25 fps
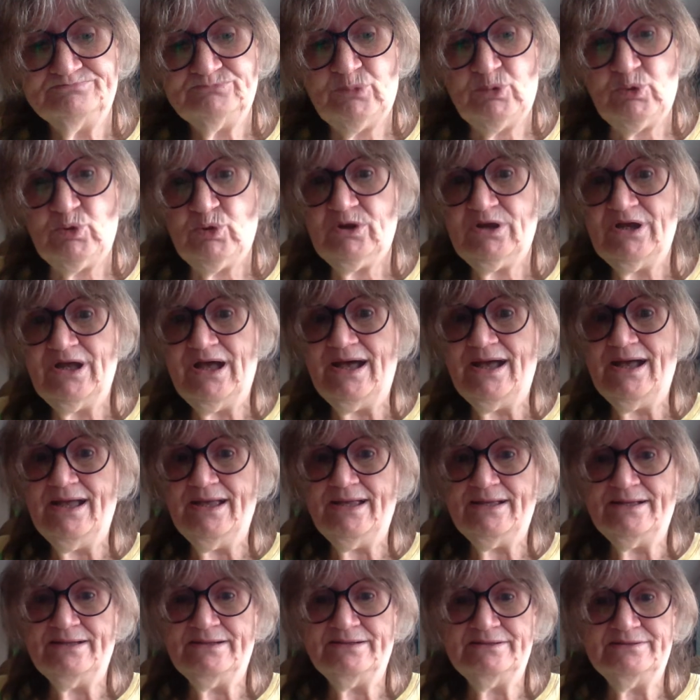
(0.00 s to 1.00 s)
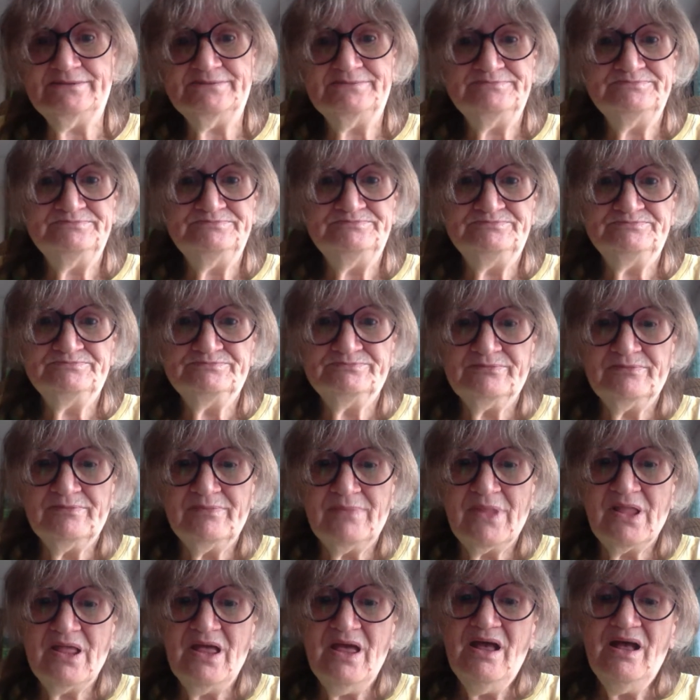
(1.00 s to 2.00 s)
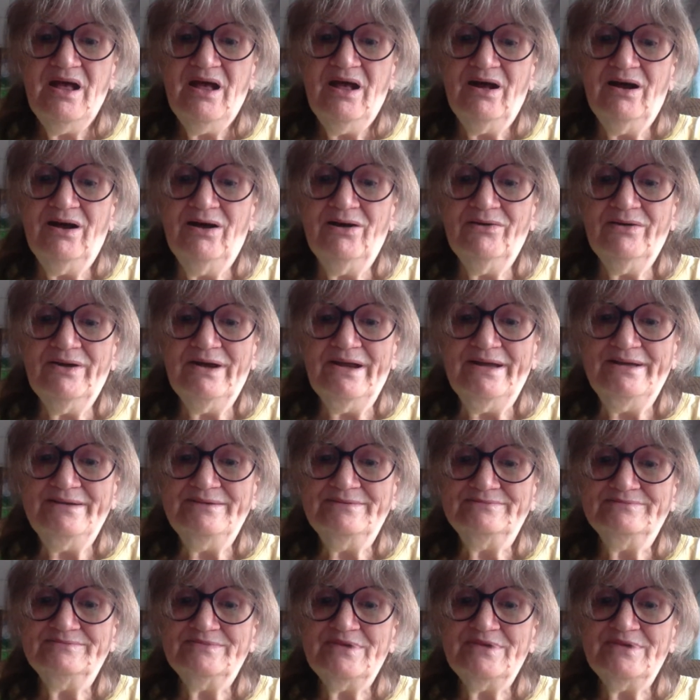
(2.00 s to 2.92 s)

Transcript: Poor guy. All right.